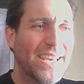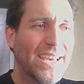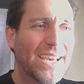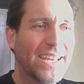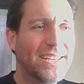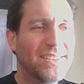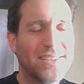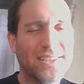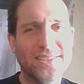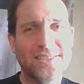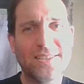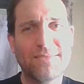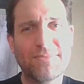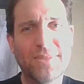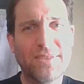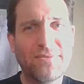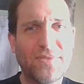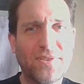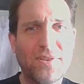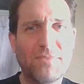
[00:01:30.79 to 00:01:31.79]
And he says
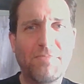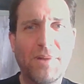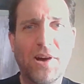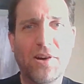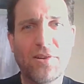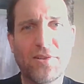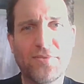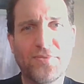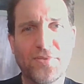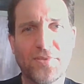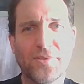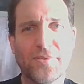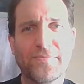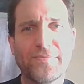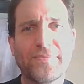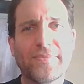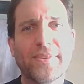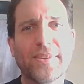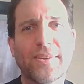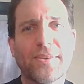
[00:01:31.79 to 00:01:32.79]
something very
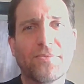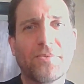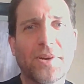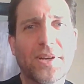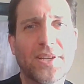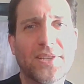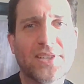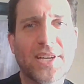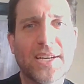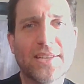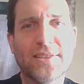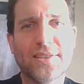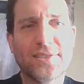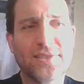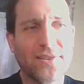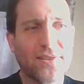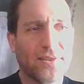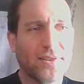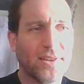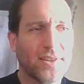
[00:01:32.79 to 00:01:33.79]
powerful when he's at the
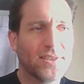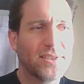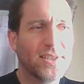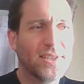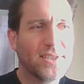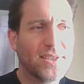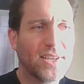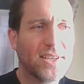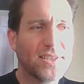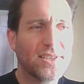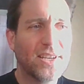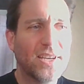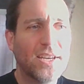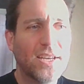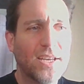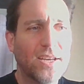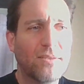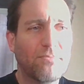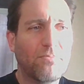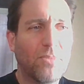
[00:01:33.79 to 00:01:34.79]
circus. He says,
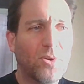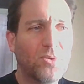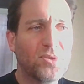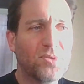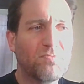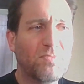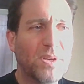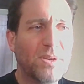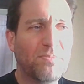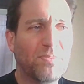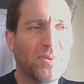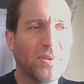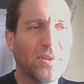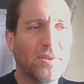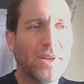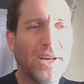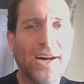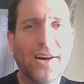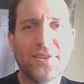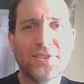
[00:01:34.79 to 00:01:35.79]
"Most
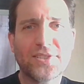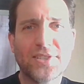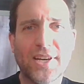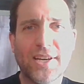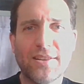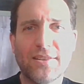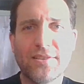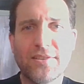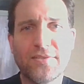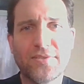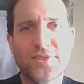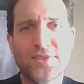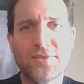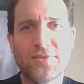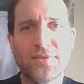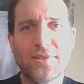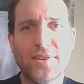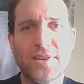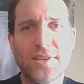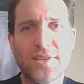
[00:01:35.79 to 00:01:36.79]
people outside of the
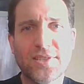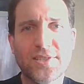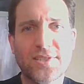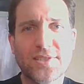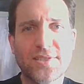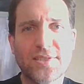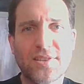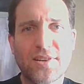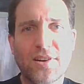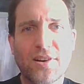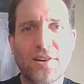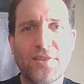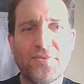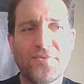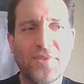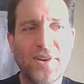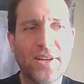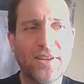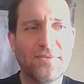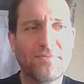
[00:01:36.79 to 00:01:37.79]
circus are
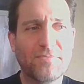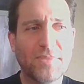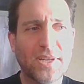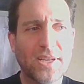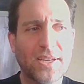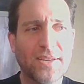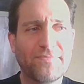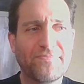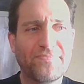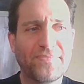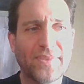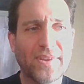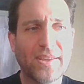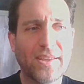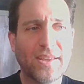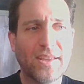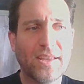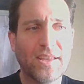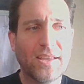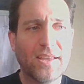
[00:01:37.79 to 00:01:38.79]
afraid of me,
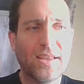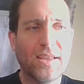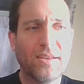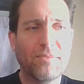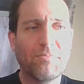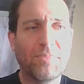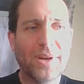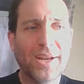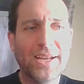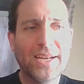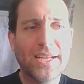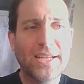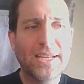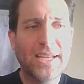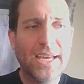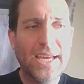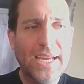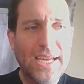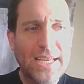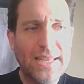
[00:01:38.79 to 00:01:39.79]
but I
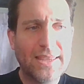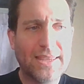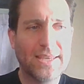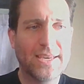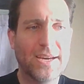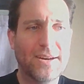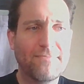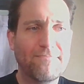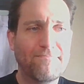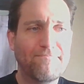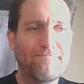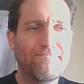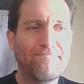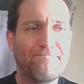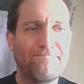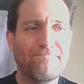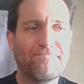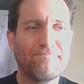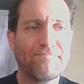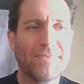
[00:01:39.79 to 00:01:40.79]
didn't hate
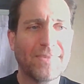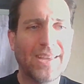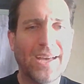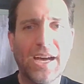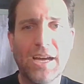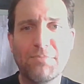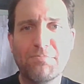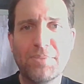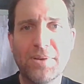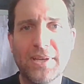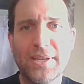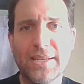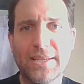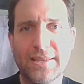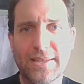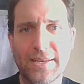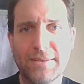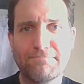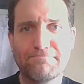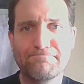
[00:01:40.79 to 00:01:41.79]
them. I
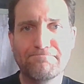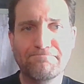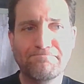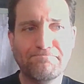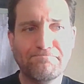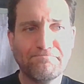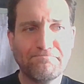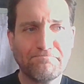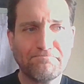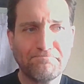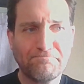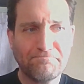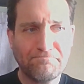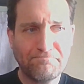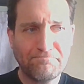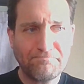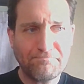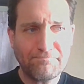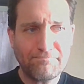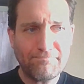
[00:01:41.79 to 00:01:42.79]
pitied them.
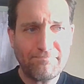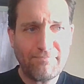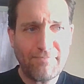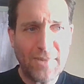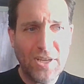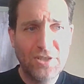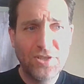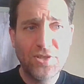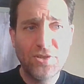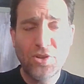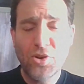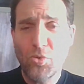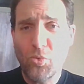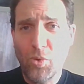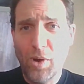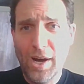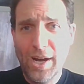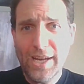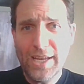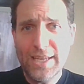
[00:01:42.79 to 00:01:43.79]
Do you know
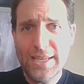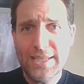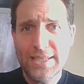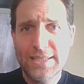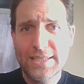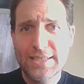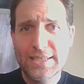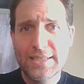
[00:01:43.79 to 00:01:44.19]
why?